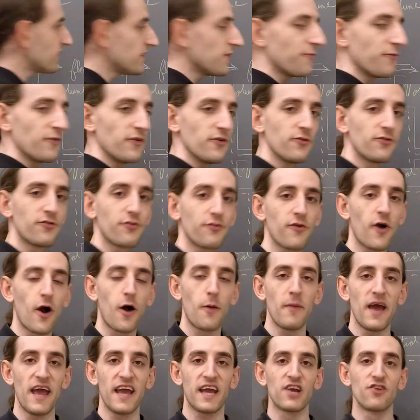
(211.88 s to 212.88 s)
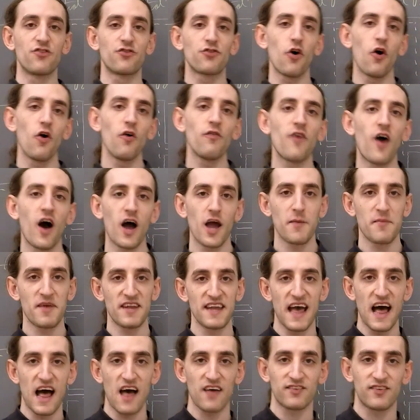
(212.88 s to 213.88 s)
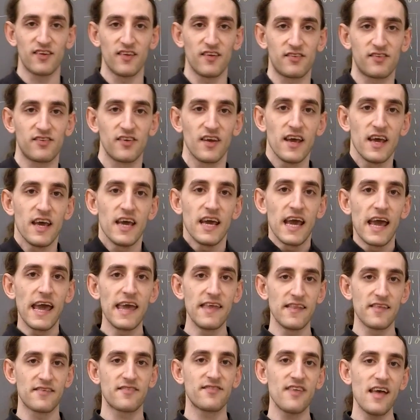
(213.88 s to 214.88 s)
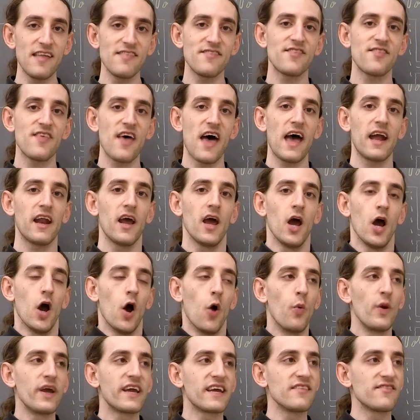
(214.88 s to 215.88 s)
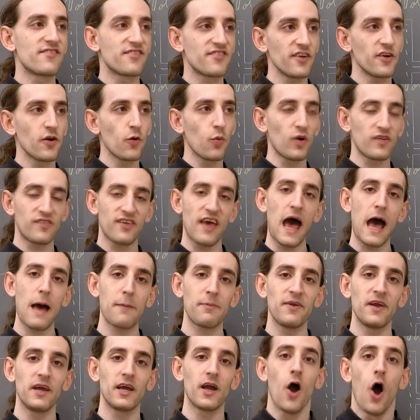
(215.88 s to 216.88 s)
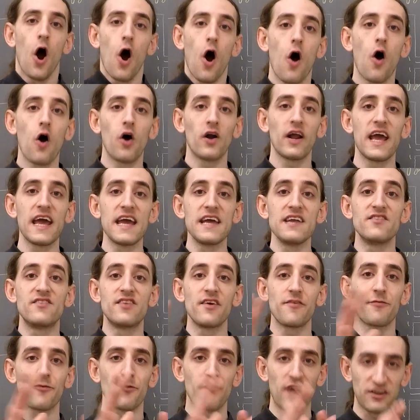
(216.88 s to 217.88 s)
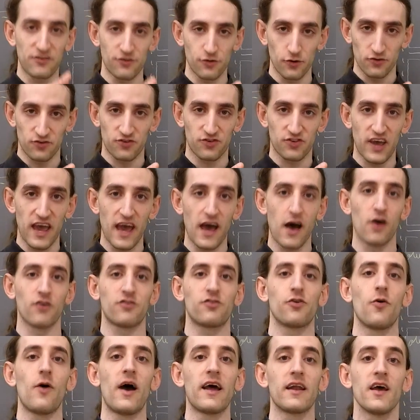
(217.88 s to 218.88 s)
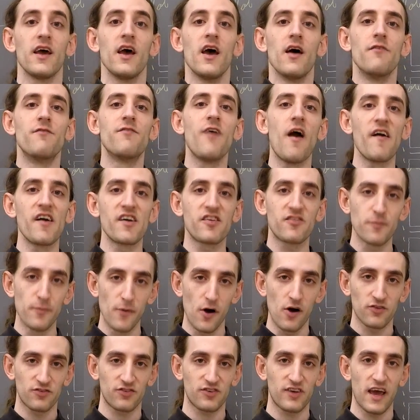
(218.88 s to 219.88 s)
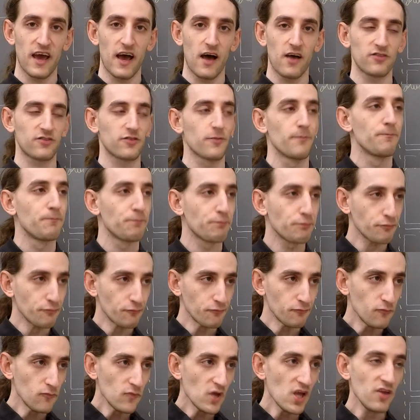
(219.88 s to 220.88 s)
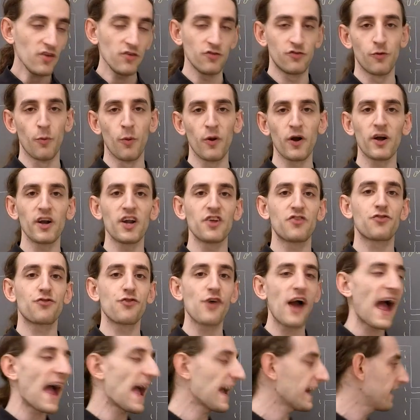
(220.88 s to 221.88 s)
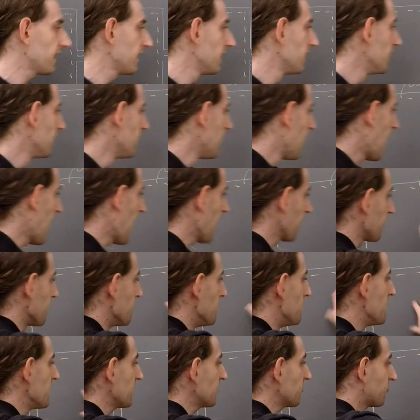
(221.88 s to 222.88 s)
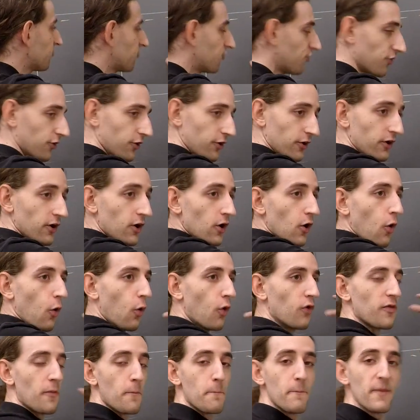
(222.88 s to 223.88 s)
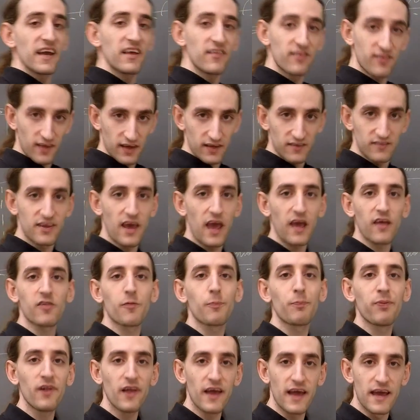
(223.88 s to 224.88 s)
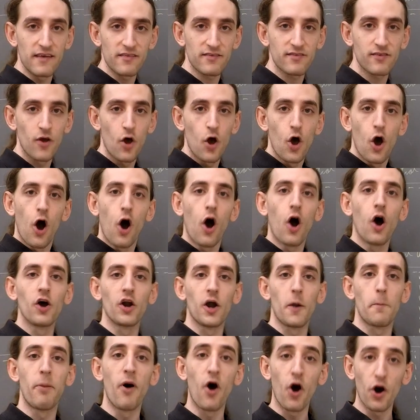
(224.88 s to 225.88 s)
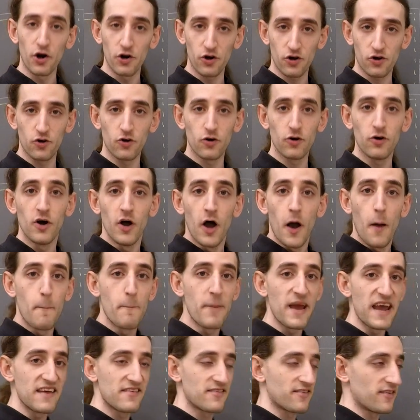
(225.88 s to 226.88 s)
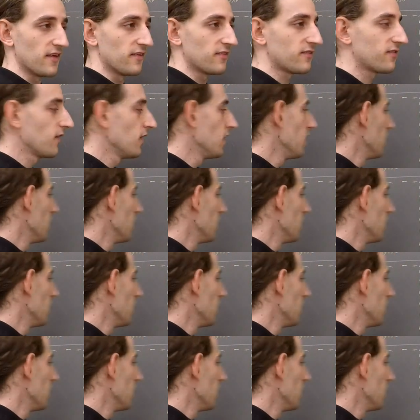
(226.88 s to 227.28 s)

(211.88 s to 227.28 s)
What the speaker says: differs from a control volume analysis in the sense that we consider what's happening on a differential scale, so at very small scales. So we're going to track how the mixture or the mixing takes place on a particle basis.